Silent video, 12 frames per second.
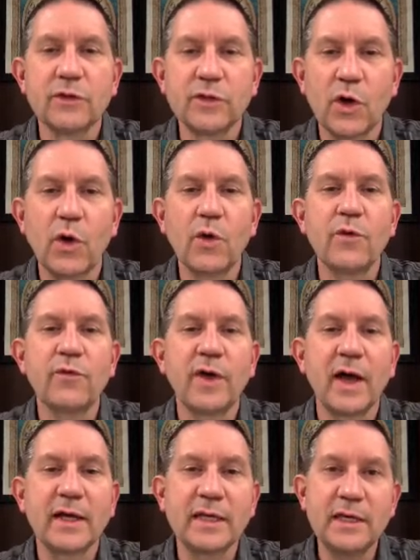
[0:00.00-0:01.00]
Tov
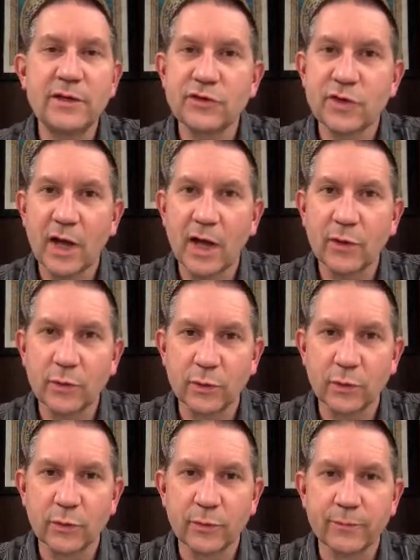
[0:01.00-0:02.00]
ha'ish
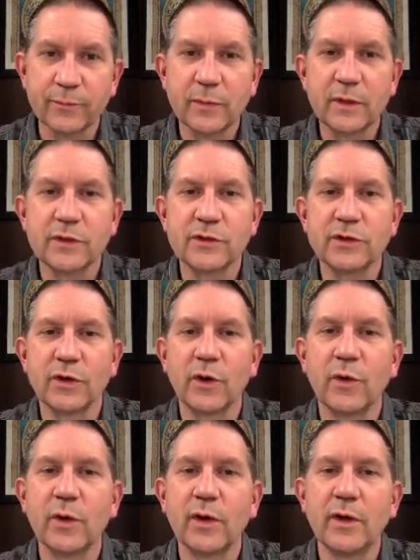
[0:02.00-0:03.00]
hahu.
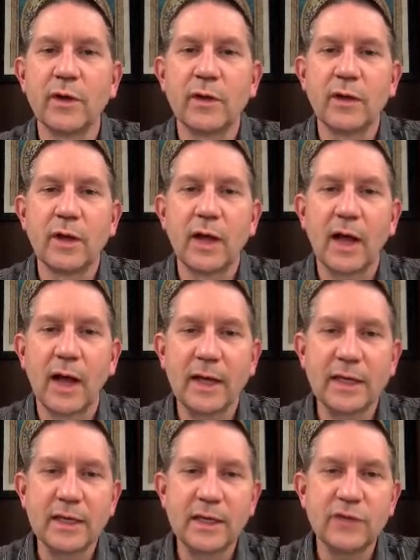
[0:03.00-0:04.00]
So
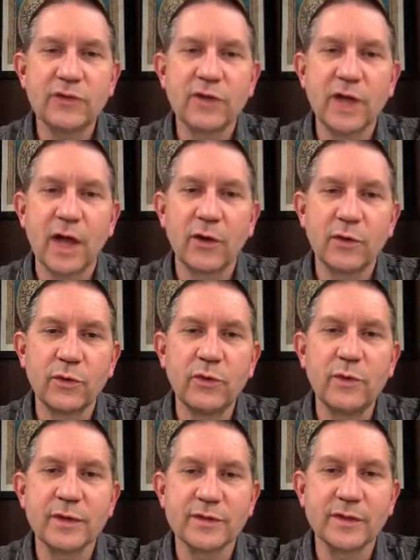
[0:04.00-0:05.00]
ha'ish
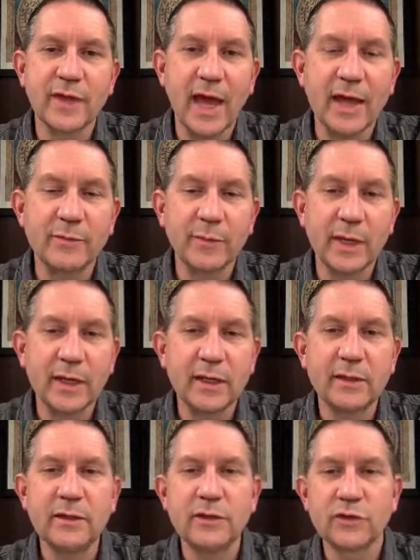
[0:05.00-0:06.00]
hahu is that
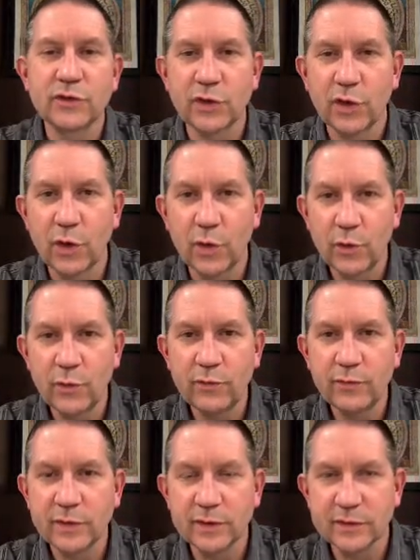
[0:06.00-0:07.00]
man.
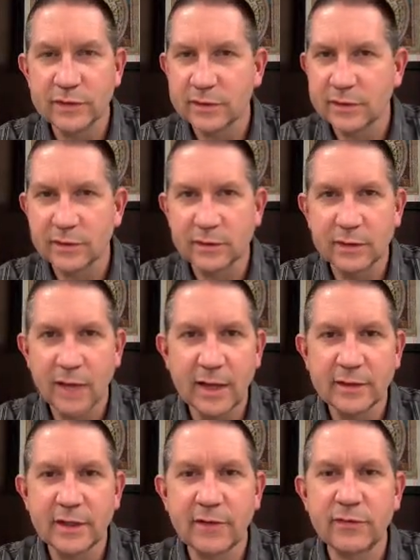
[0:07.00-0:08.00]
Tov is
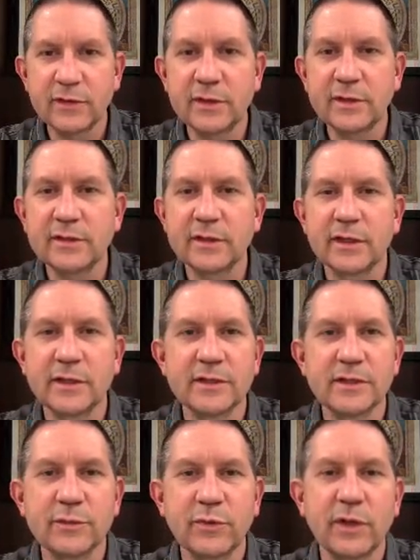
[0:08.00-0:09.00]
not definite and
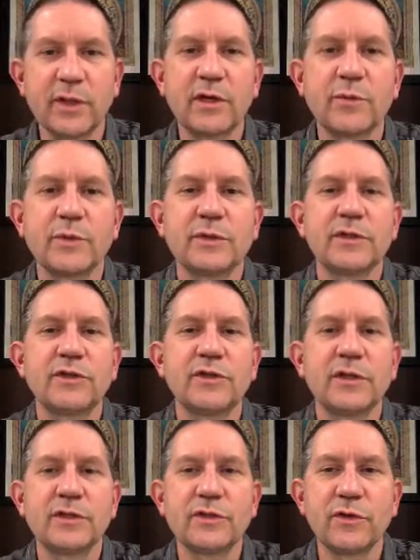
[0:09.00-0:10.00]
it's in predicate
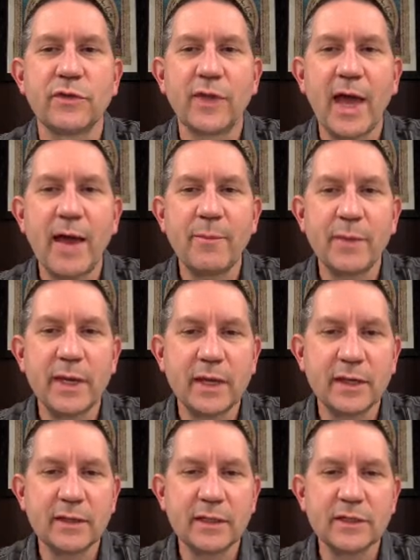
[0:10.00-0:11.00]
position. So that
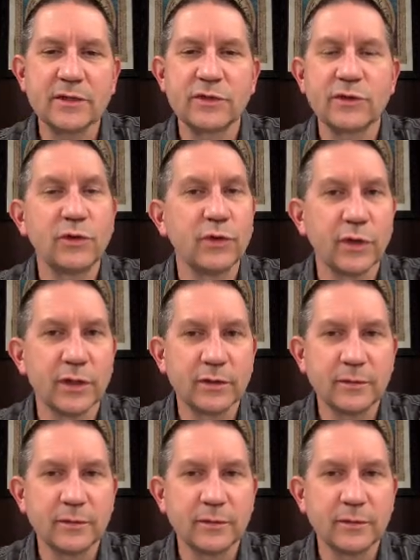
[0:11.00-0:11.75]
man is good.